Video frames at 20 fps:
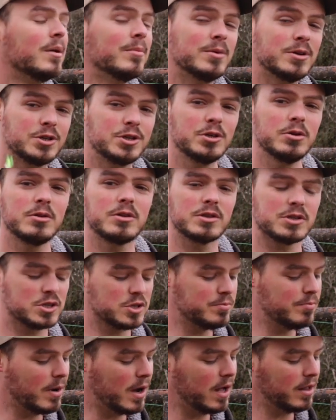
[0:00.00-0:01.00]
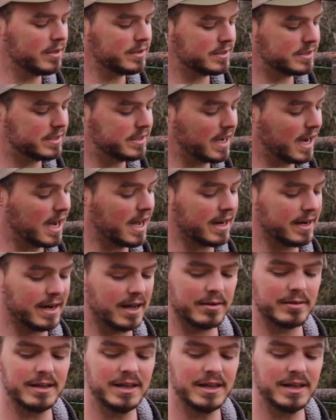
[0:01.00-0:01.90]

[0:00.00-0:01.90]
We shoot at the smallest dot. Now,